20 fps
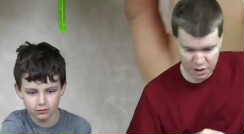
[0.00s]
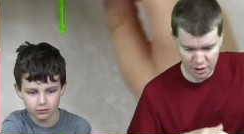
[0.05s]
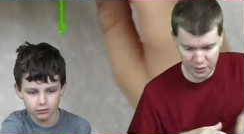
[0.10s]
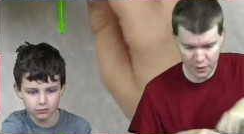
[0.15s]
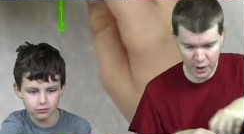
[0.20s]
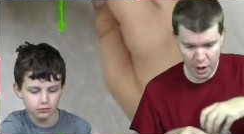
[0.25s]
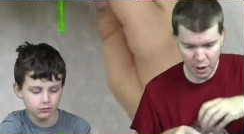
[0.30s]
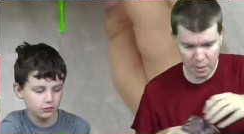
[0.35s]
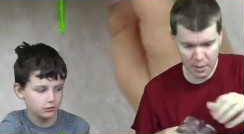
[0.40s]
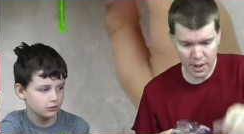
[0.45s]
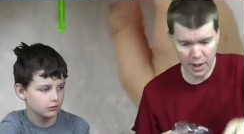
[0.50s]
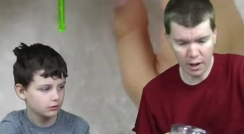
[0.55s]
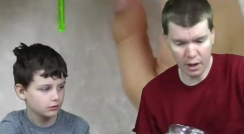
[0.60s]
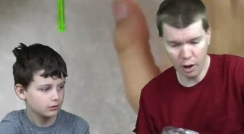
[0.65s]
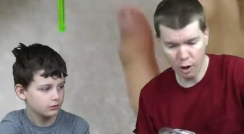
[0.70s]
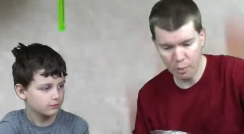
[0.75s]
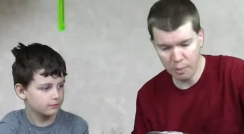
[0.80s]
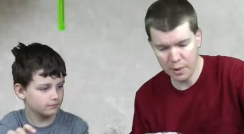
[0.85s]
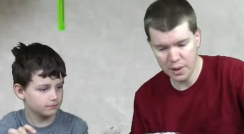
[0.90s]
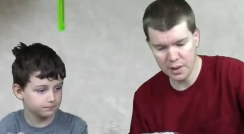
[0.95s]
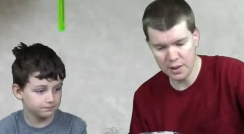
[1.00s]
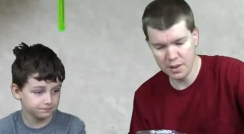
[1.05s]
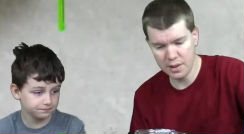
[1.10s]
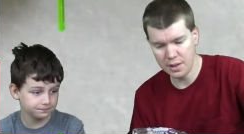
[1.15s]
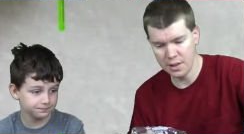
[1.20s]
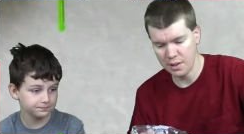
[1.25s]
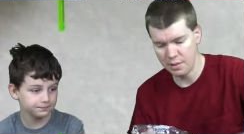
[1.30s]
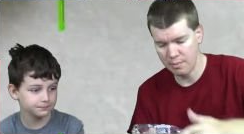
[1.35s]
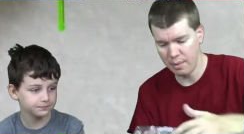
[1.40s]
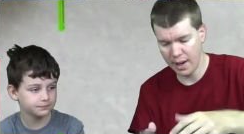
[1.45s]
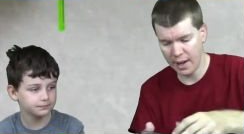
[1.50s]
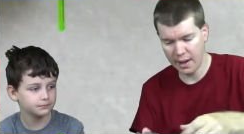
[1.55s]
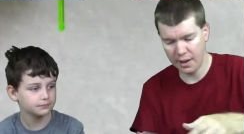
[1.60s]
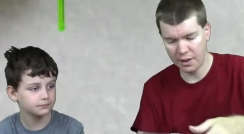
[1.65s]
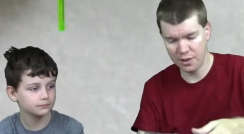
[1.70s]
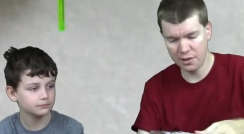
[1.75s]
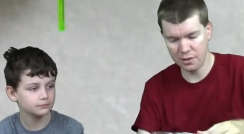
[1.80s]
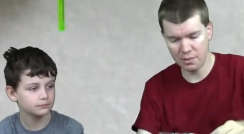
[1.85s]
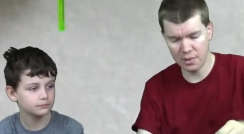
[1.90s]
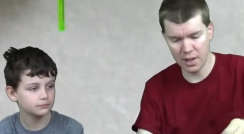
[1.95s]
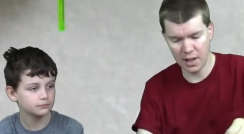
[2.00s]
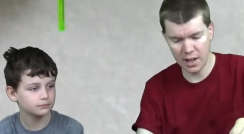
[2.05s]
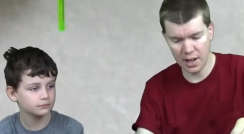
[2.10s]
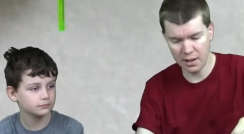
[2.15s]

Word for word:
Speaker 1: have already opened bag three